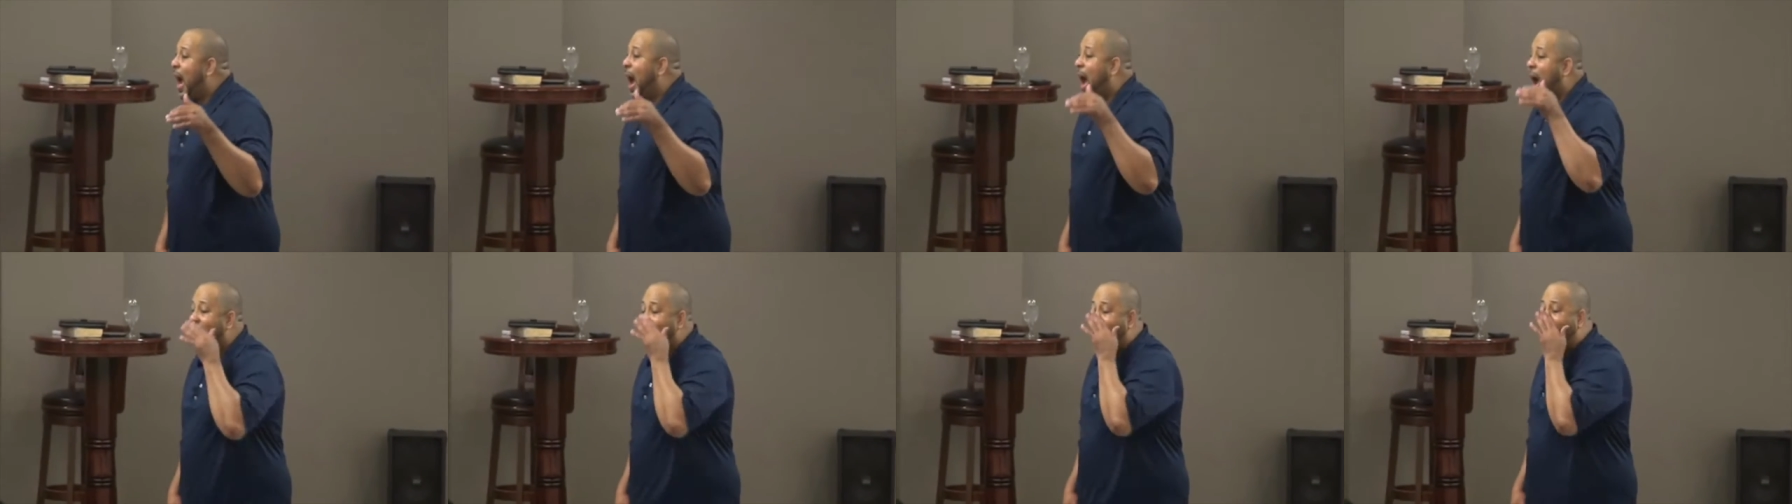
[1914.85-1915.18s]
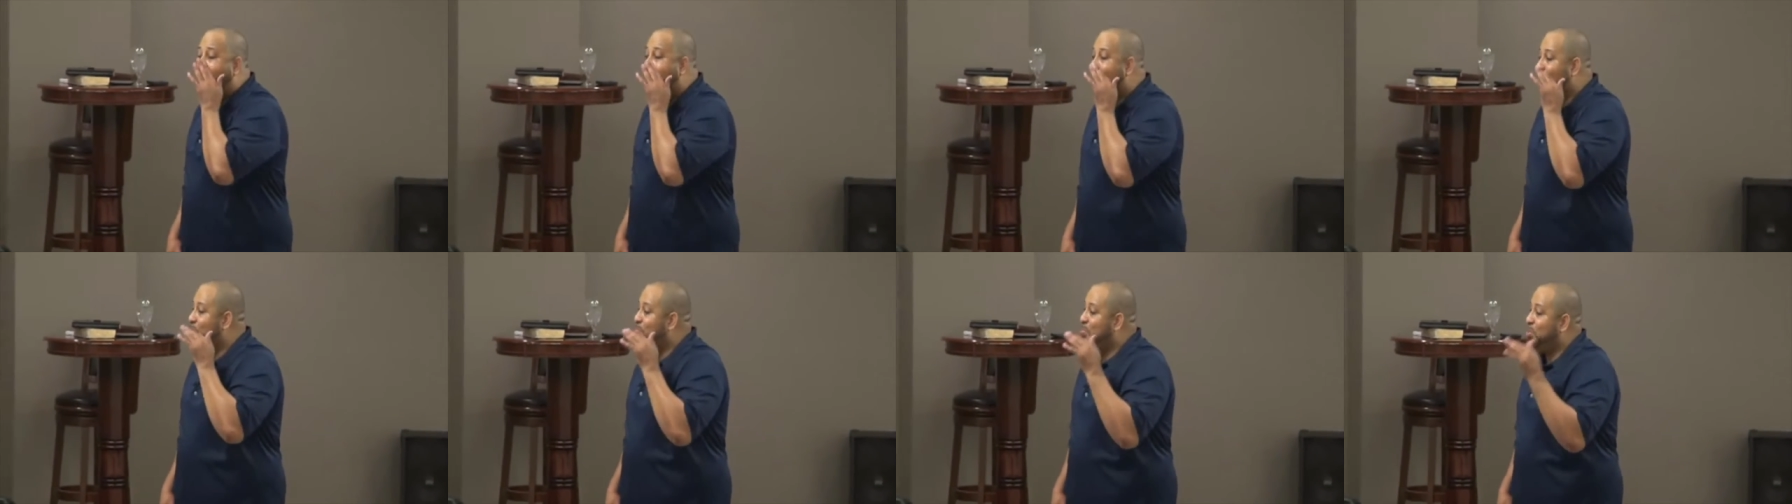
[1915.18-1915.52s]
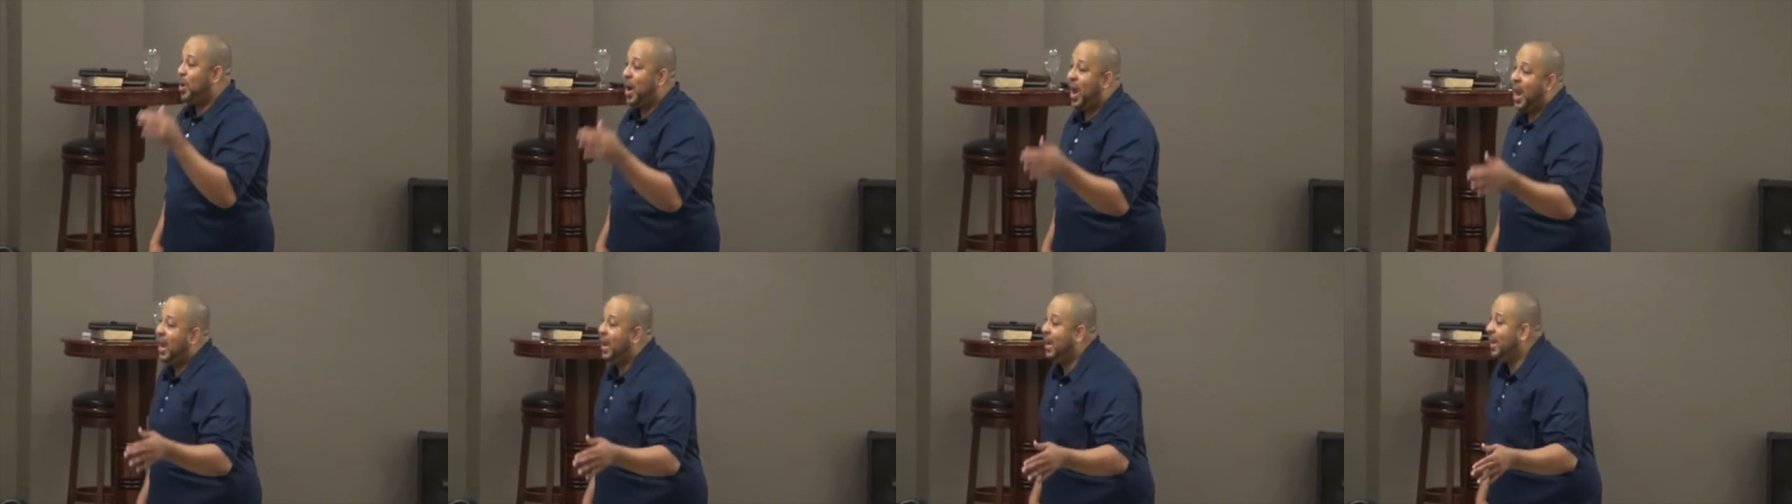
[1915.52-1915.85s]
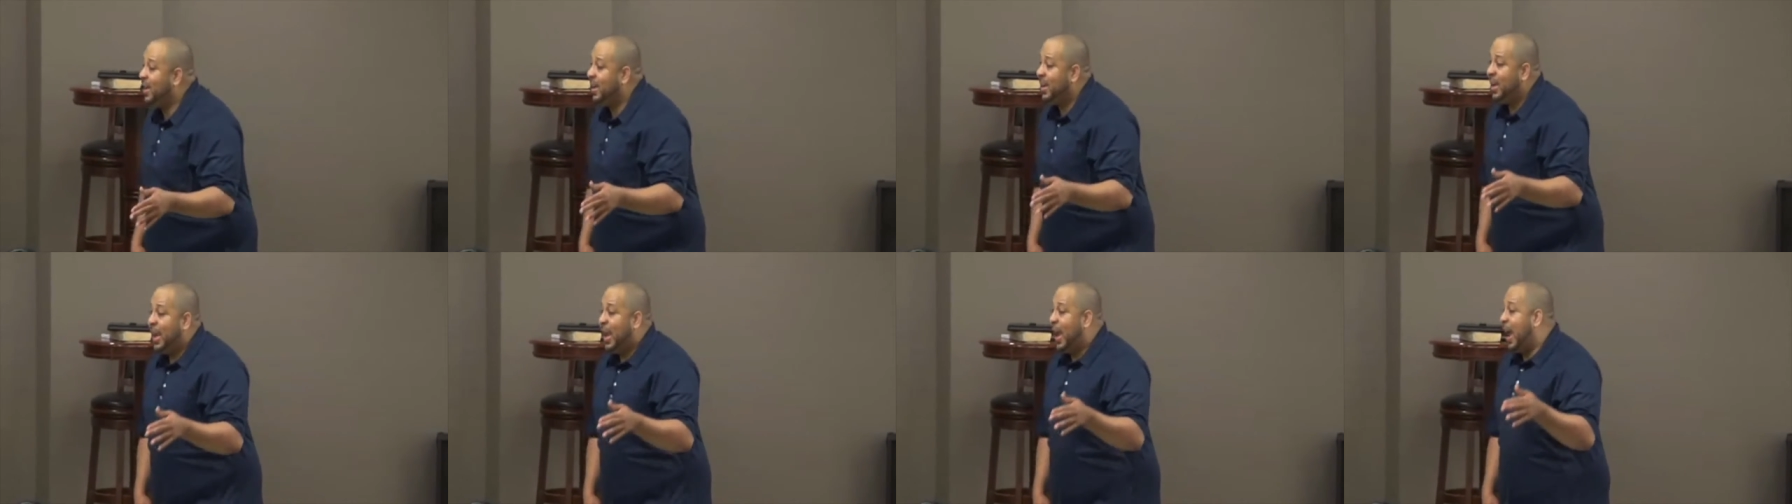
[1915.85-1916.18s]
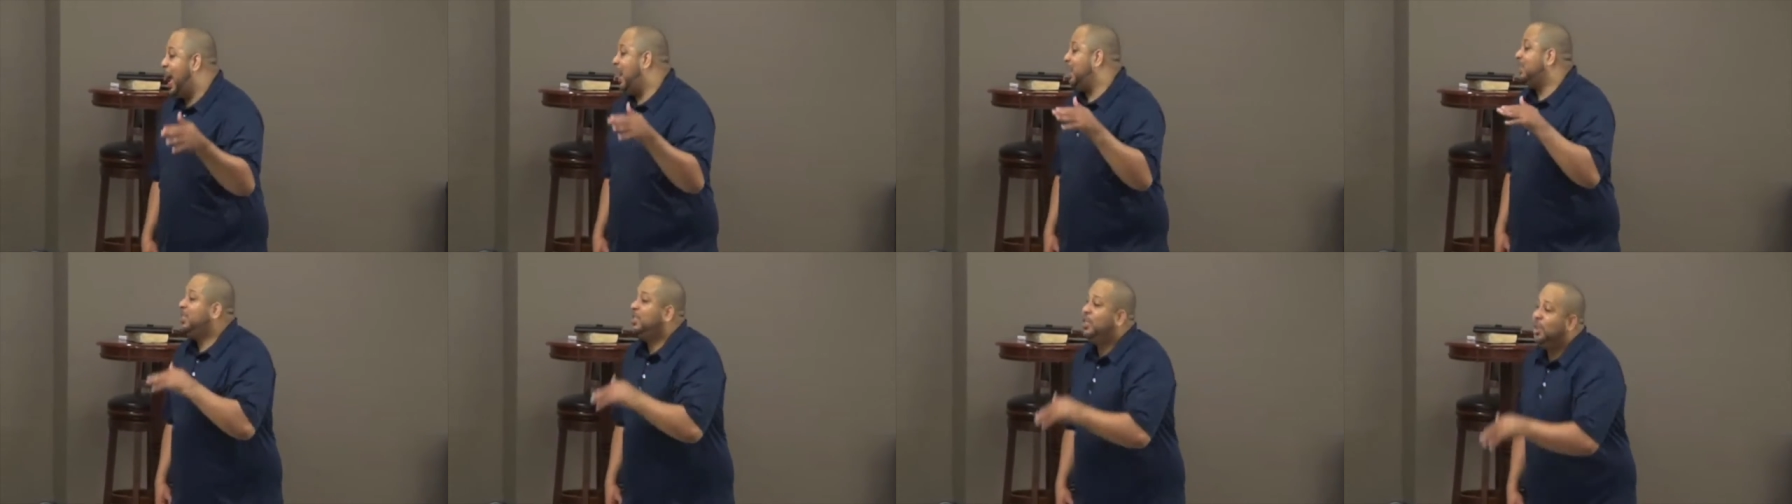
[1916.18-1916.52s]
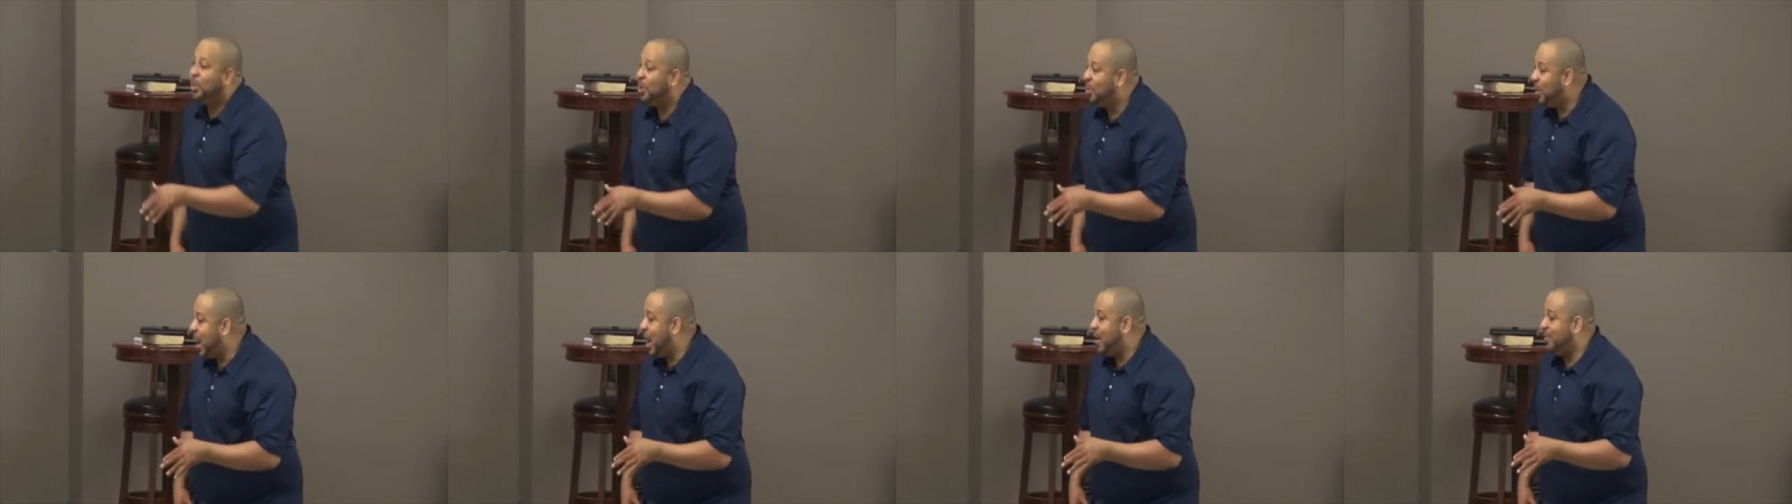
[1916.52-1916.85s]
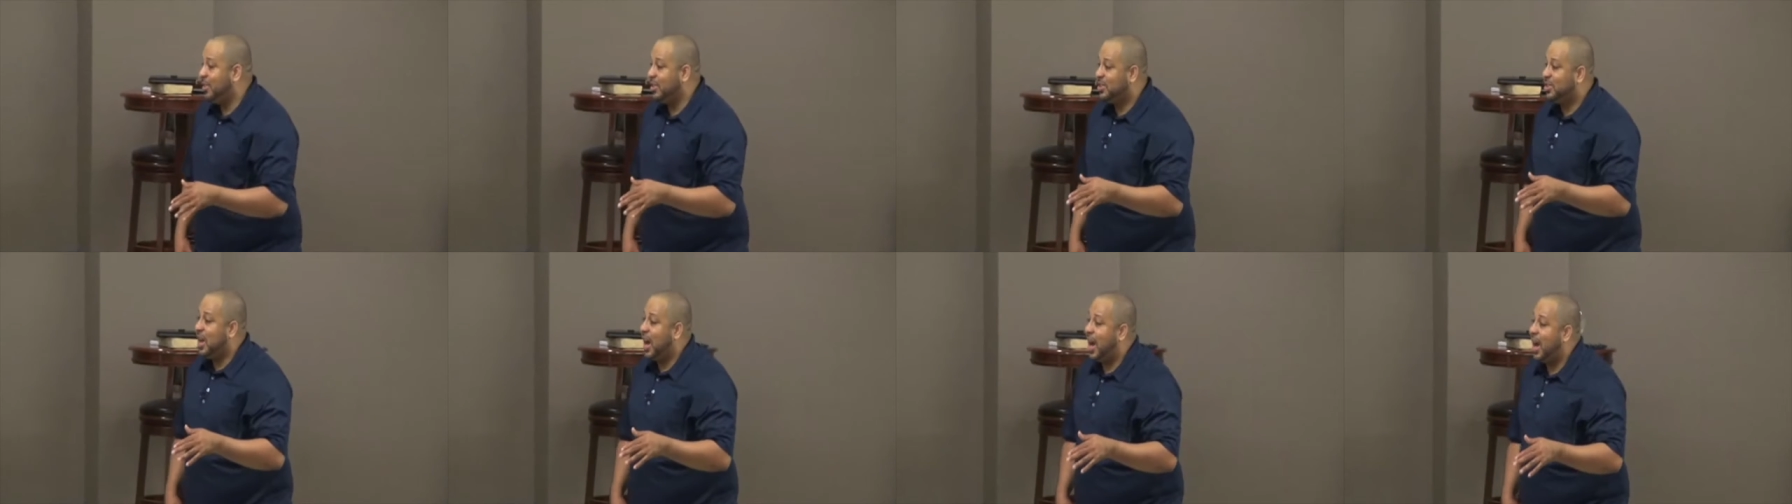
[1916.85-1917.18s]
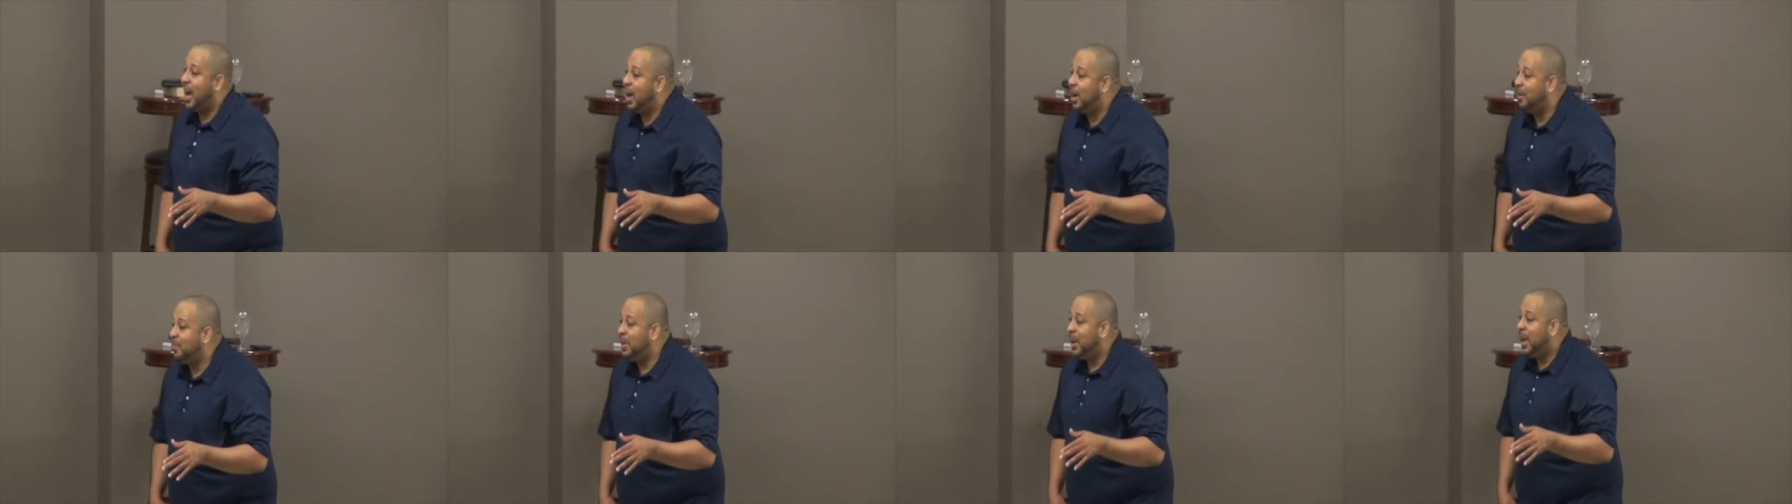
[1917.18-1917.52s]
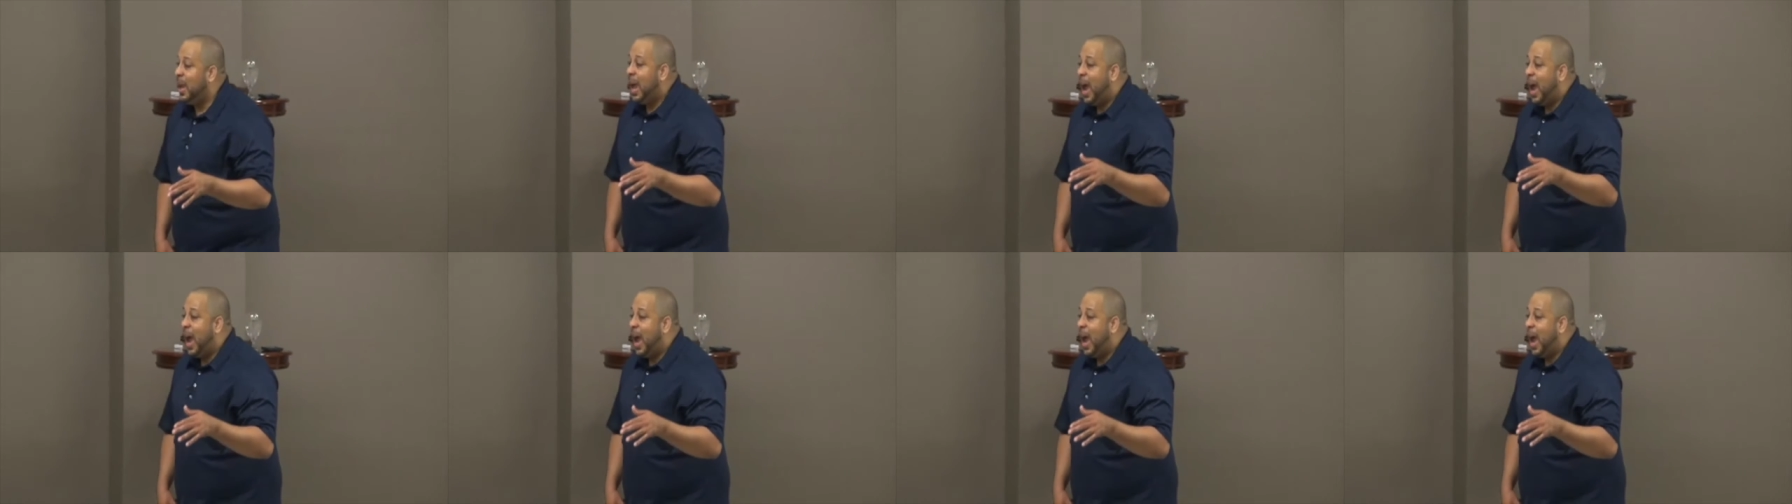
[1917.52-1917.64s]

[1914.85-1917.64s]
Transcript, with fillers: I, have prayed. I still don't have a job.